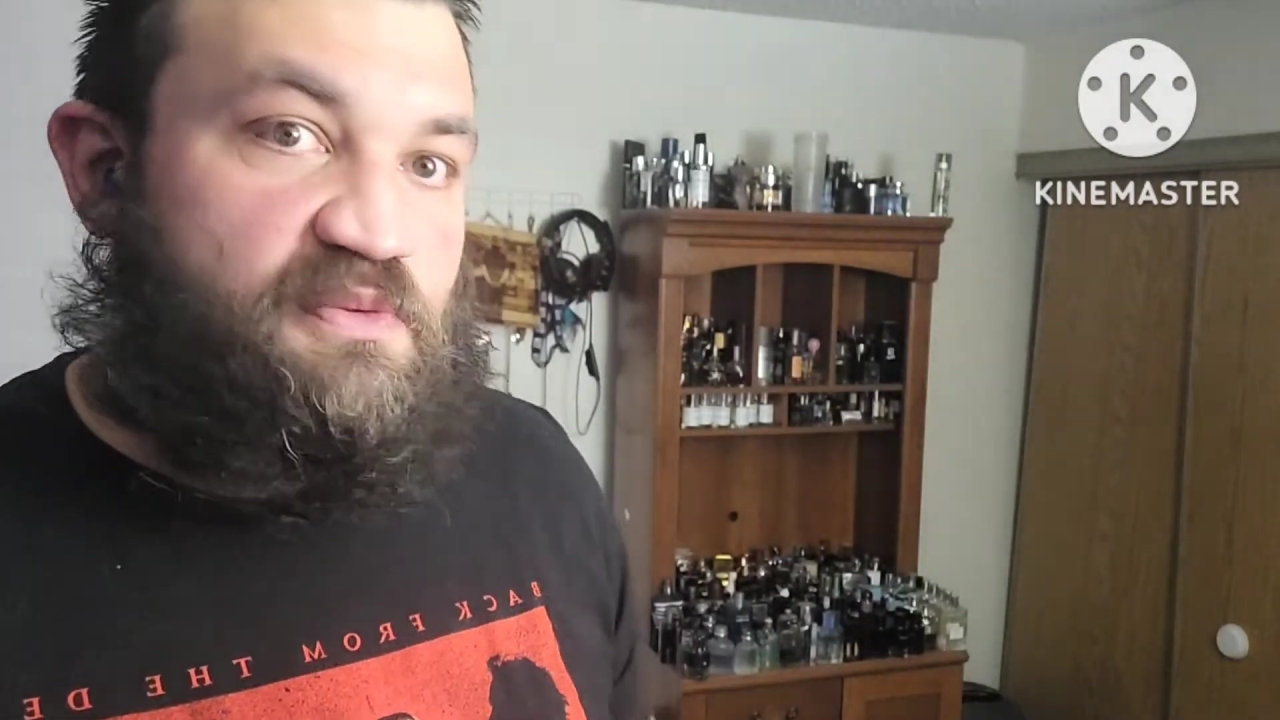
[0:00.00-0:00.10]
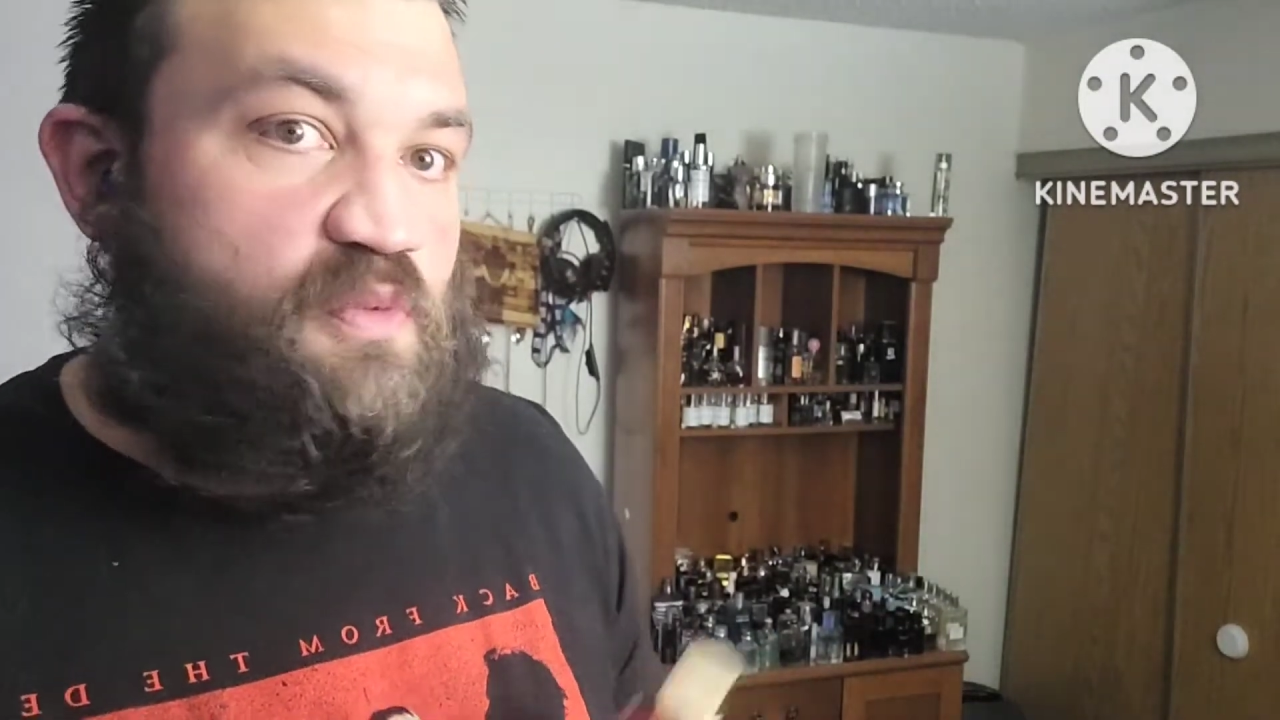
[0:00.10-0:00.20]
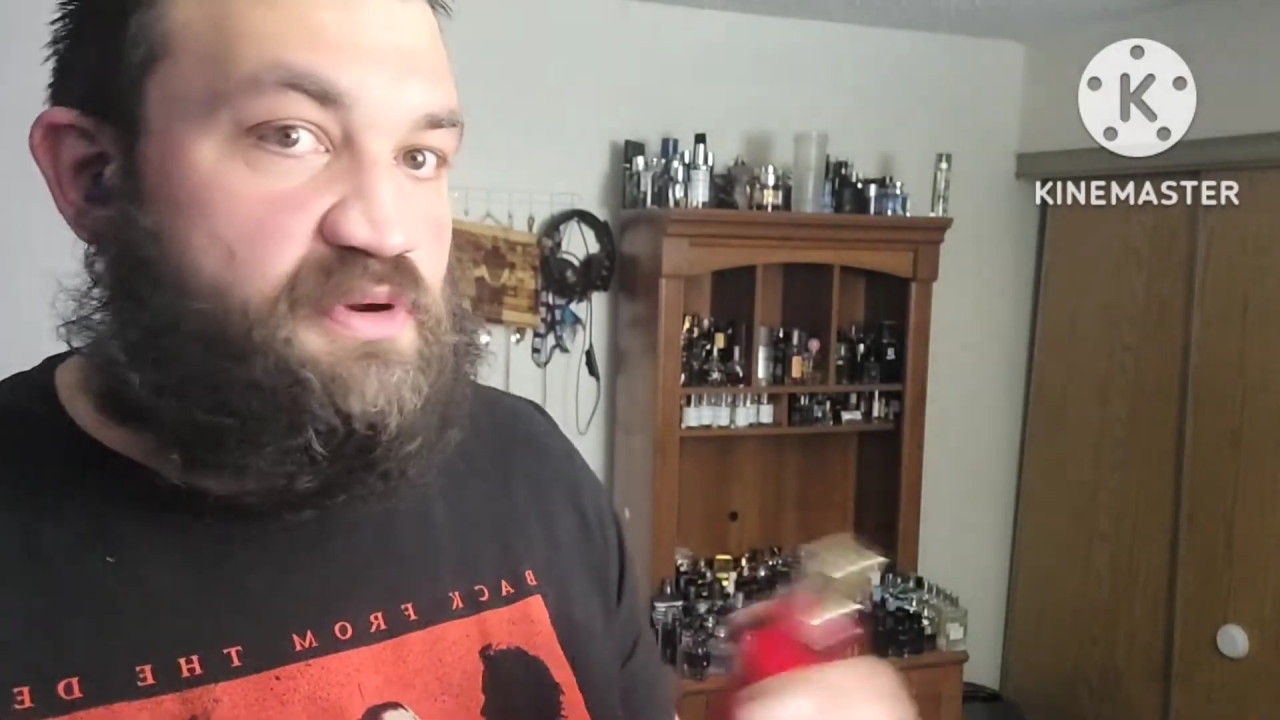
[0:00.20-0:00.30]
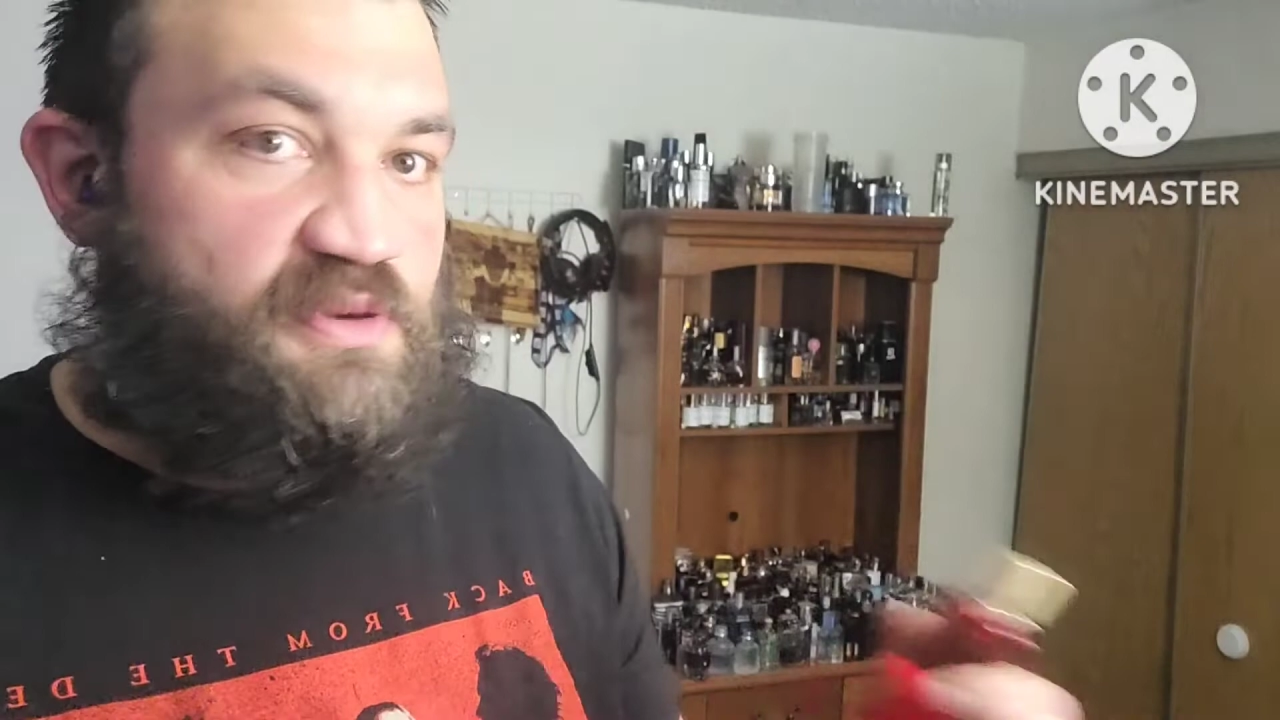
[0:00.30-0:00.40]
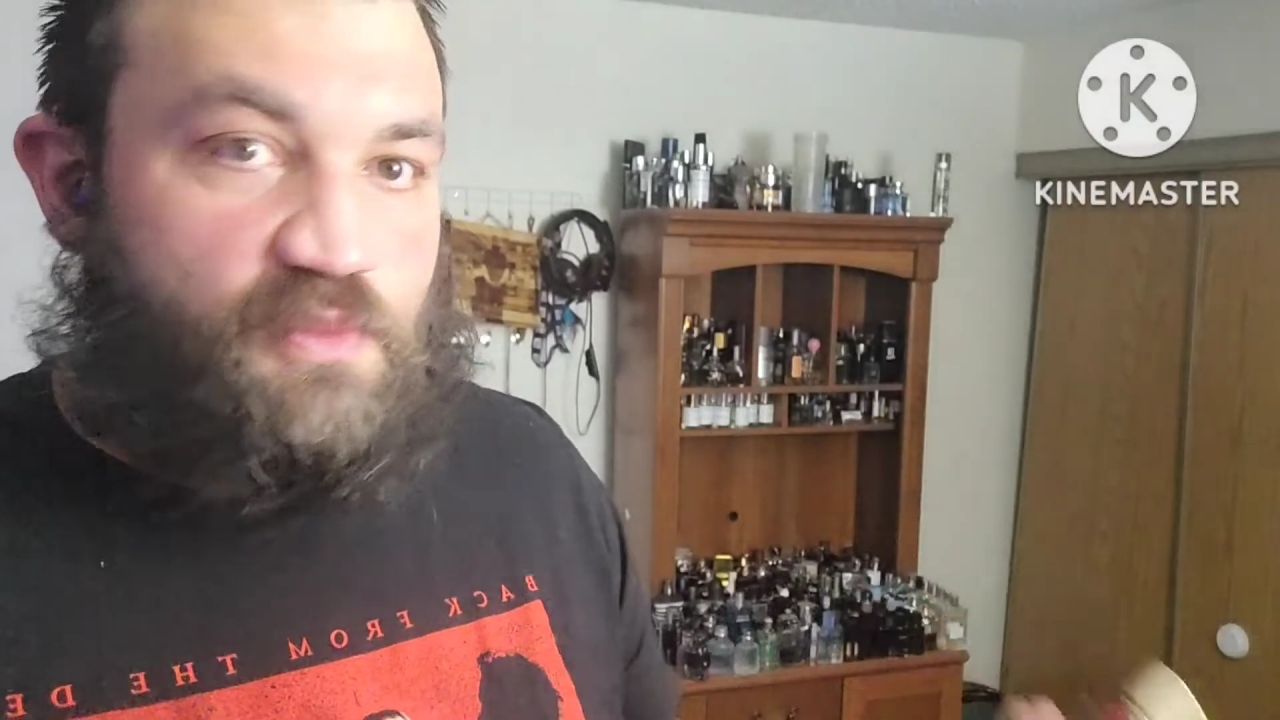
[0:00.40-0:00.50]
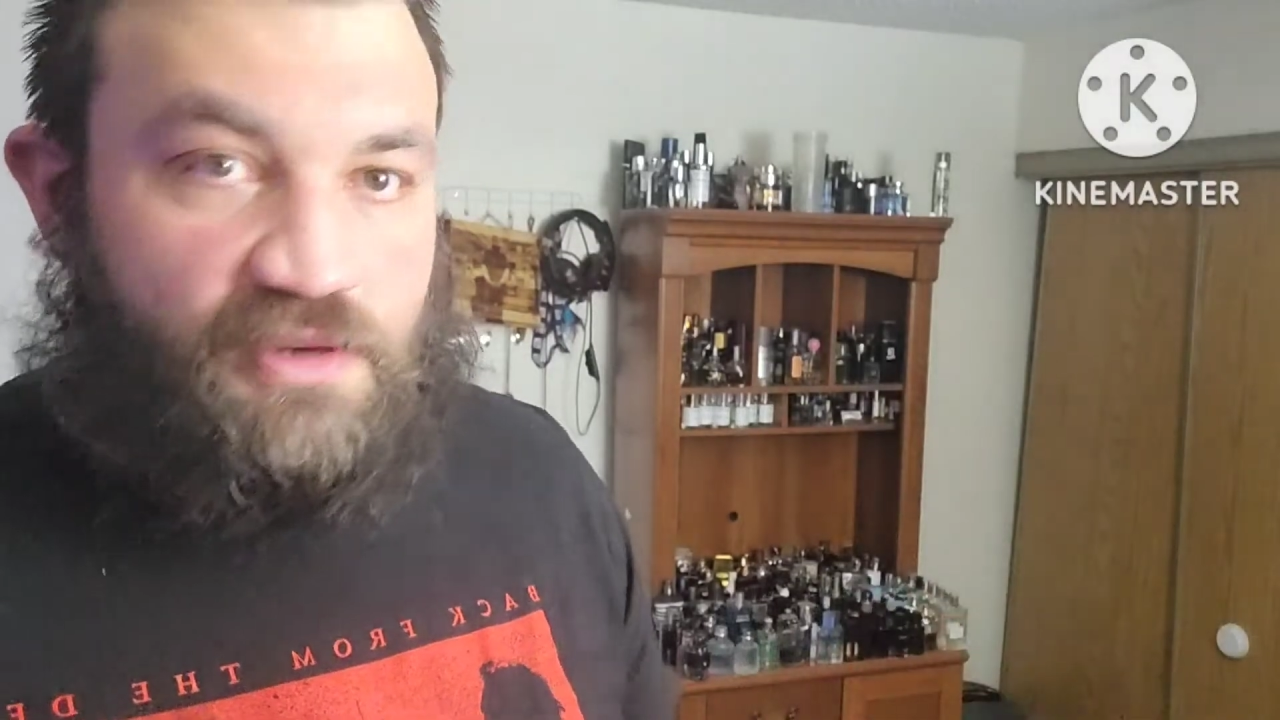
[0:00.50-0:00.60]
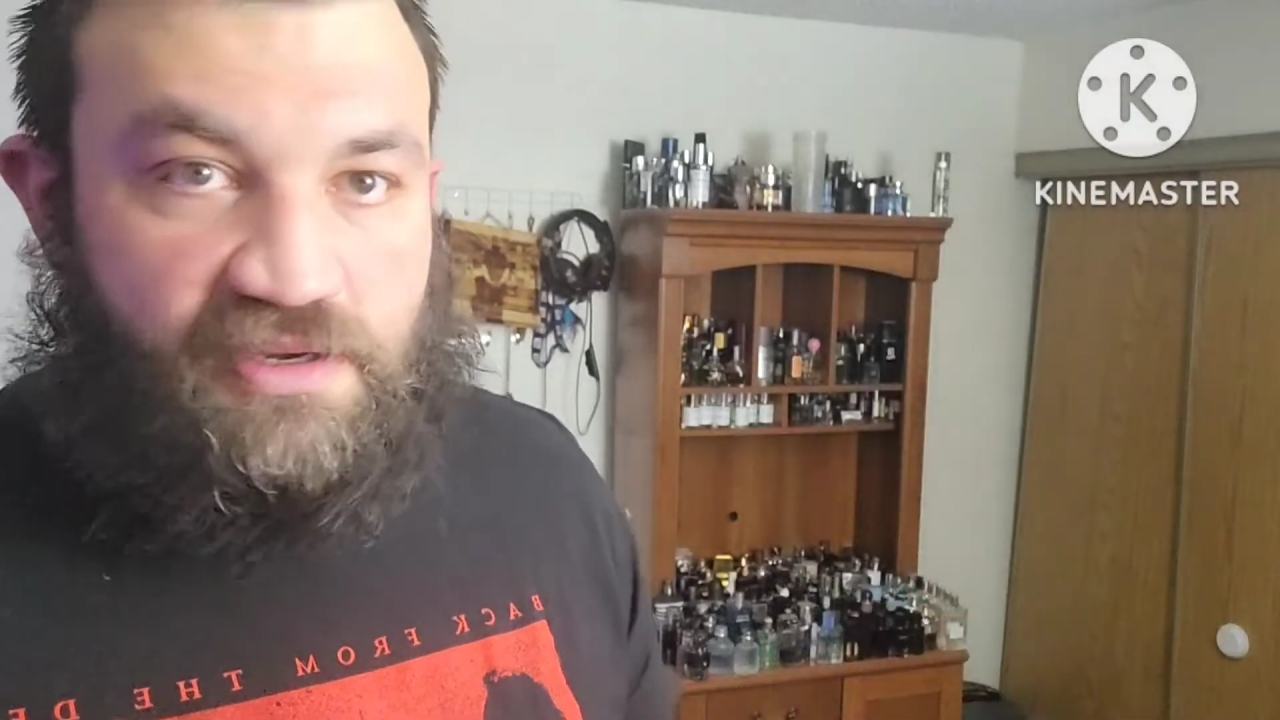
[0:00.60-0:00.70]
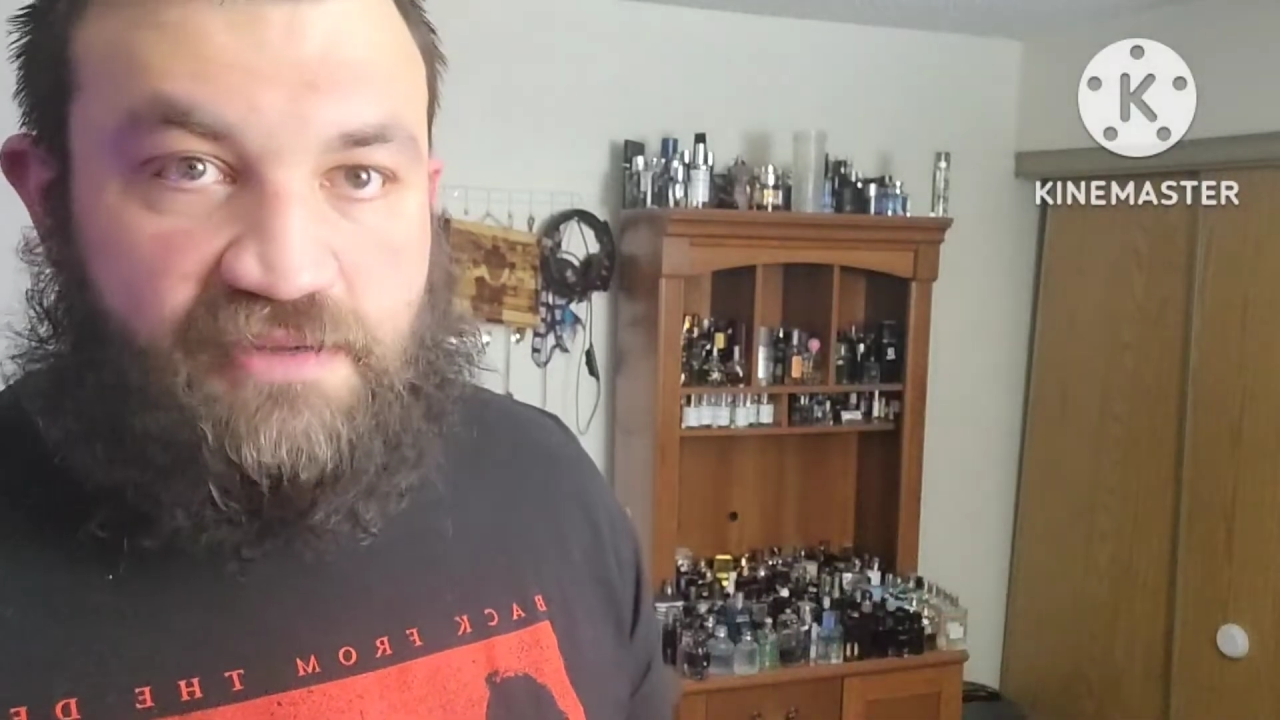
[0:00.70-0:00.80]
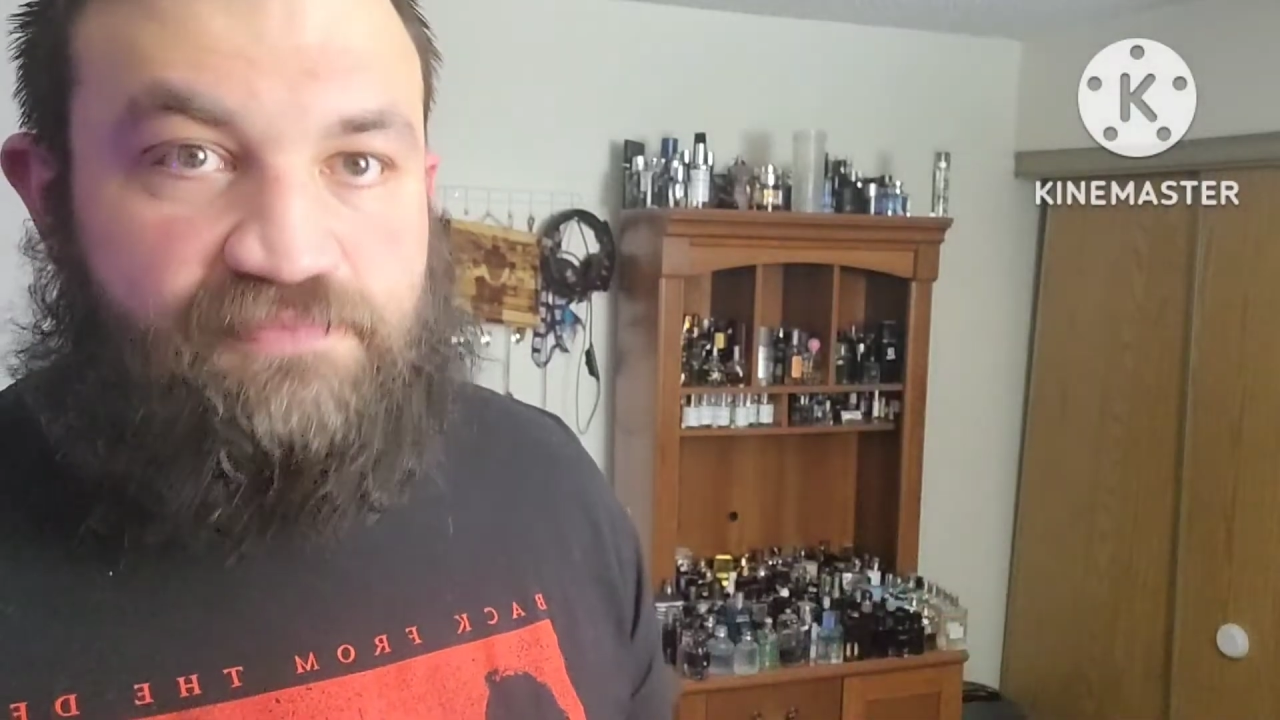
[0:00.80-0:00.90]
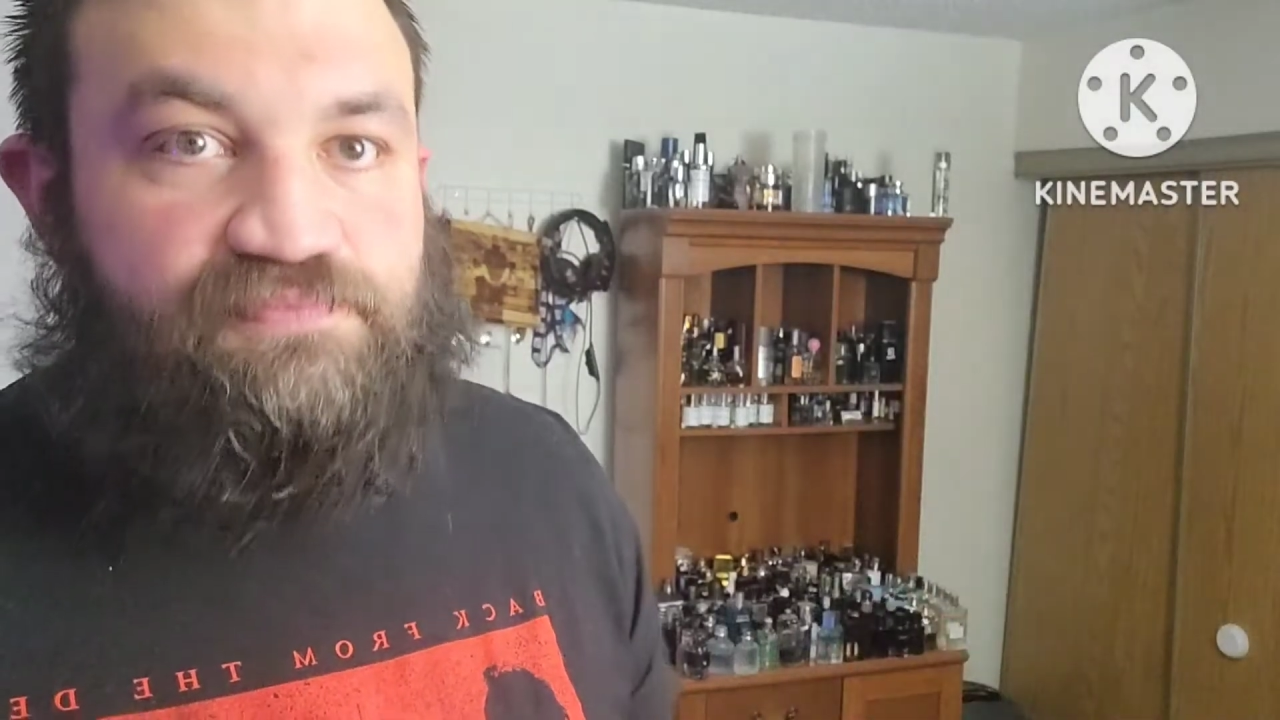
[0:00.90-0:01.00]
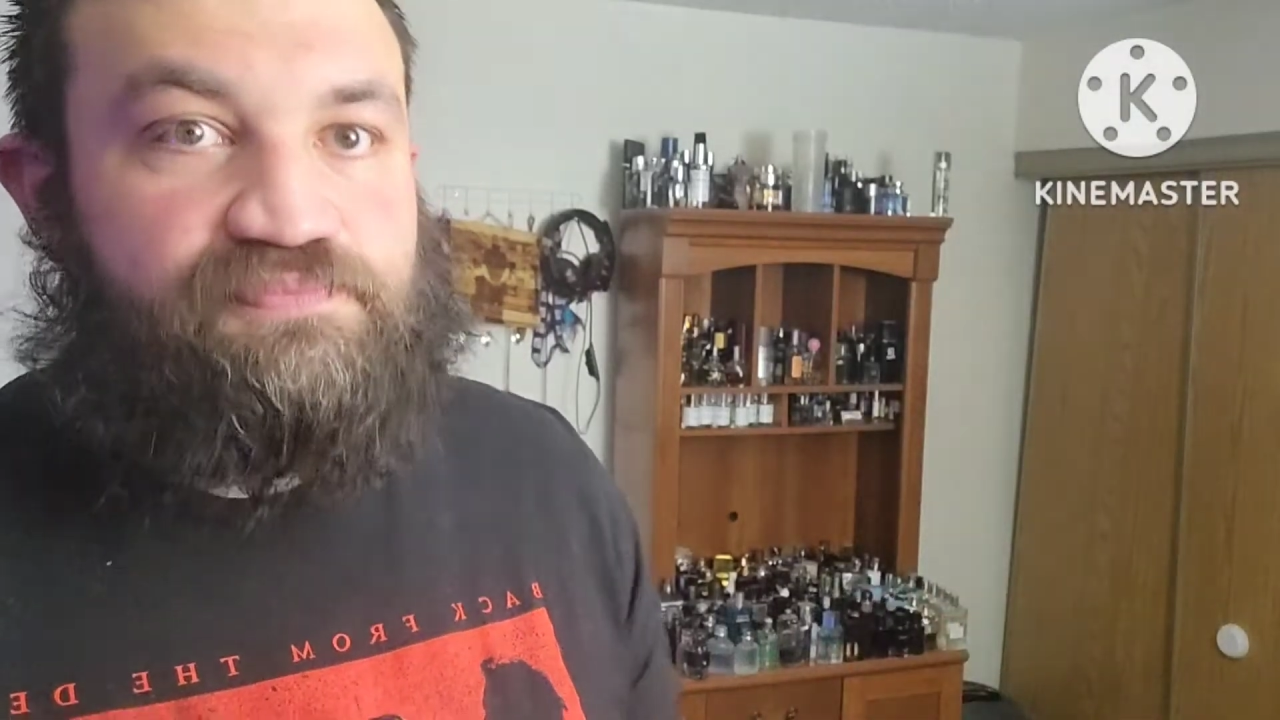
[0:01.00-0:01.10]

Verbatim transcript: worn at work.